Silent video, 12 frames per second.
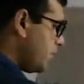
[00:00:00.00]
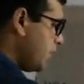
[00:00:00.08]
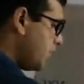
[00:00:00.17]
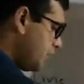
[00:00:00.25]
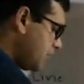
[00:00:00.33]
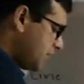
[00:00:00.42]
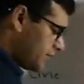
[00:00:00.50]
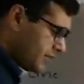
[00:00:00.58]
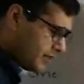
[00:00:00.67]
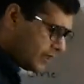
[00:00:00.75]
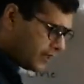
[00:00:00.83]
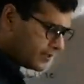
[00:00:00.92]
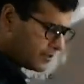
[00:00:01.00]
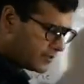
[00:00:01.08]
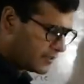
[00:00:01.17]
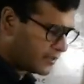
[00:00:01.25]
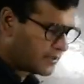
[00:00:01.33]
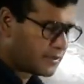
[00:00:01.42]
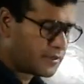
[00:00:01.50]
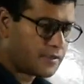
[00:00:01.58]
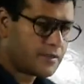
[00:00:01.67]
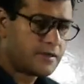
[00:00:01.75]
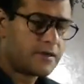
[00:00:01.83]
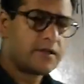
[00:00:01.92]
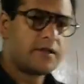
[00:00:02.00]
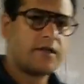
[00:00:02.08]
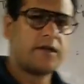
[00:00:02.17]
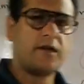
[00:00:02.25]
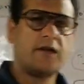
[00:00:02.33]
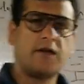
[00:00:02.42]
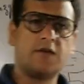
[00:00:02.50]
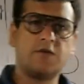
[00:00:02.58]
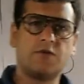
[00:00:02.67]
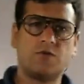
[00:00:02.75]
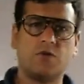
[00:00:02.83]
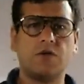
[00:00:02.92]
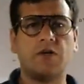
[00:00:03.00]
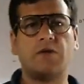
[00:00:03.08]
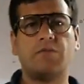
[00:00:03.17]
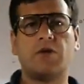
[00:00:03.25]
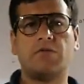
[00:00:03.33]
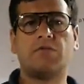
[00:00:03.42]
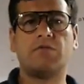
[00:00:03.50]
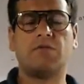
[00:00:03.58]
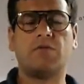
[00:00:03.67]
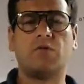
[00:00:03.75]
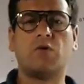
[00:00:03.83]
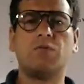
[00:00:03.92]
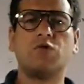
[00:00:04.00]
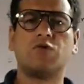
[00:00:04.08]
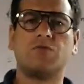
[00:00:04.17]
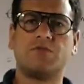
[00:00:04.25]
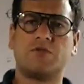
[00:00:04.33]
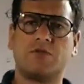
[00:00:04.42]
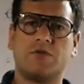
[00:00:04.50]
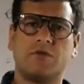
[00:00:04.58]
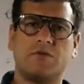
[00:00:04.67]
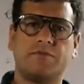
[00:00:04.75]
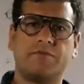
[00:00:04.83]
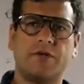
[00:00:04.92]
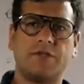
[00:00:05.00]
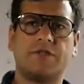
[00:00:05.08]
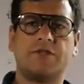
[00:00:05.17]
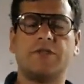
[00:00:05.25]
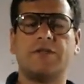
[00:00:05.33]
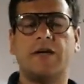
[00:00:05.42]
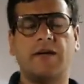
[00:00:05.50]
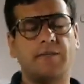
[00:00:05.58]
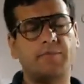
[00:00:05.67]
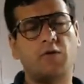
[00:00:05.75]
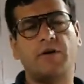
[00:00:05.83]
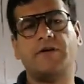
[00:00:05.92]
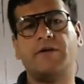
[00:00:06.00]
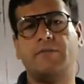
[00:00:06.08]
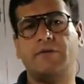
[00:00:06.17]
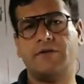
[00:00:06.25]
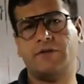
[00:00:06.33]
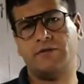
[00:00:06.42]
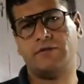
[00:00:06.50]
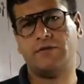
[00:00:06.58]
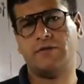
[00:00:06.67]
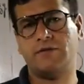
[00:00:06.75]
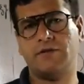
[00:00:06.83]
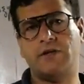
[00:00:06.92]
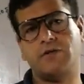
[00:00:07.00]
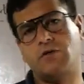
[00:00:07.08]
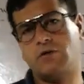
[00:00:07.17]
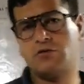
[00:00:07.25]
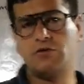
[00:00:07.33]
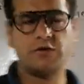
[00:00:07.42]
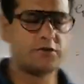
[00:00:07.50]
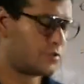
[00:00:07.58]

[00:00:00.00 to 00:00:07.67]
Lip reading: or we can say that the total number of chromosomes present in the haploid gamete, that is also it is